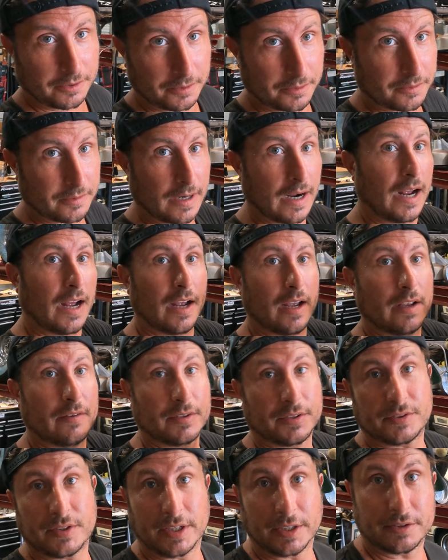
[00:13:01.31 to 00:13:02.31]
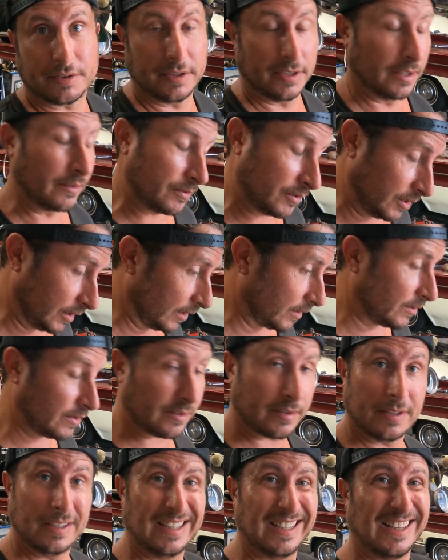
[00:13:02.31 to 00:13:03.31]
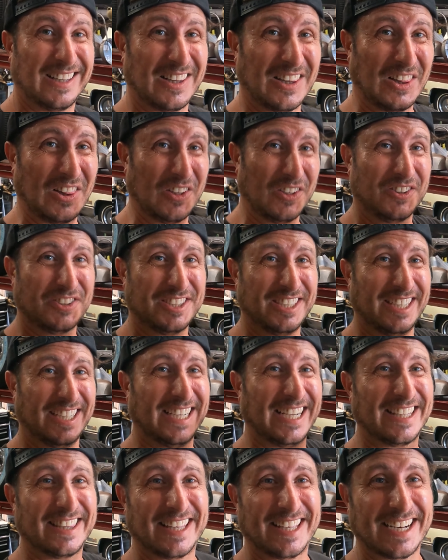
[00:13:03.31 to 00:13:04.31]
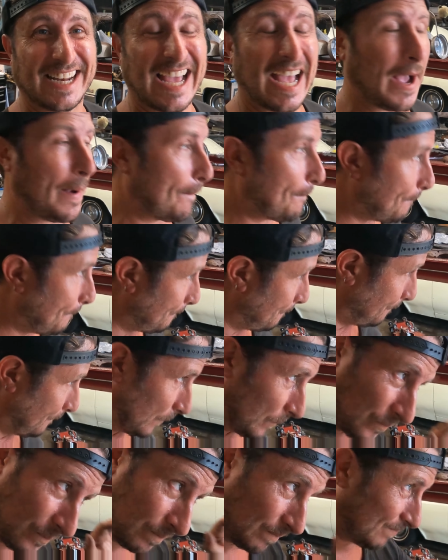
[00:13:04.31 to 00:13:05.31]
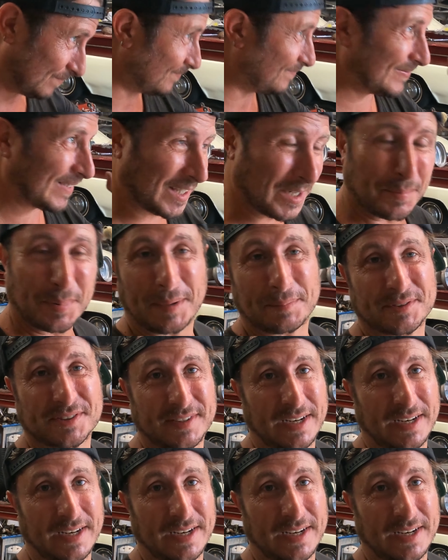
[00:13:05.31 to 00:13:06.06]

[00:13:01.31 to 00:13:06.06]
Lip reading: to drive a stick shift, just lurching and then an abrupt